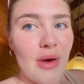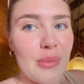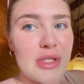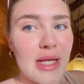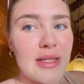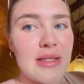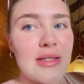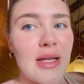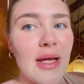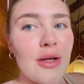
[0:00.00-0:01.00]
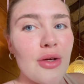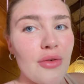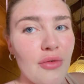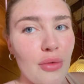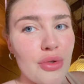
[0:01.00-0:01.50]
represents like good
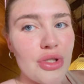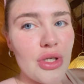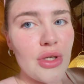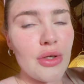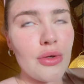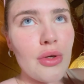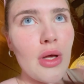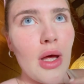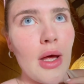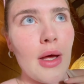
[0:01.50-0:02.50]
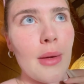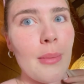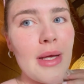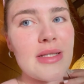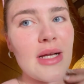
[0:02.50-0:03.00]
fortune.
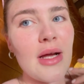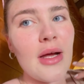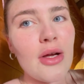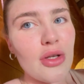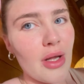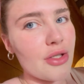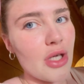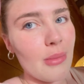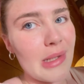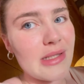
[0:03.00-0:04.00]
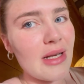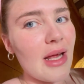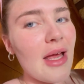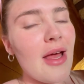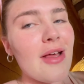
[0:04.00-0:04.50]
It's like a good luck charm
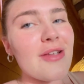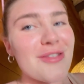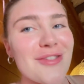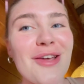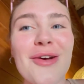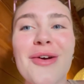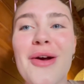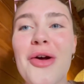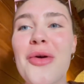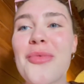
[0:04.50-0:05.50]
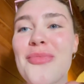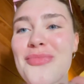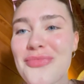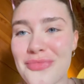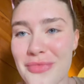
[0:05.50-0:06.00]
basically. So
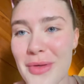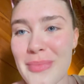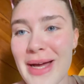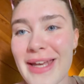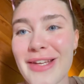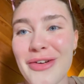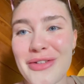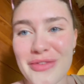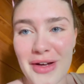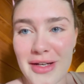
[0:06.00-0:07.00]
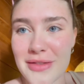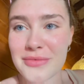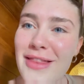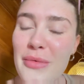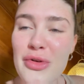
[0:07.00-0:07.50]
panic over,
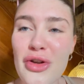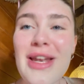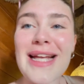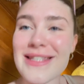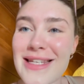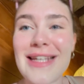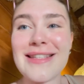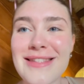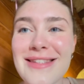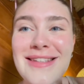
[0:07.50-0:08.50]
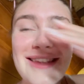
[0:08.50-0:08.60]
they were not Nazis.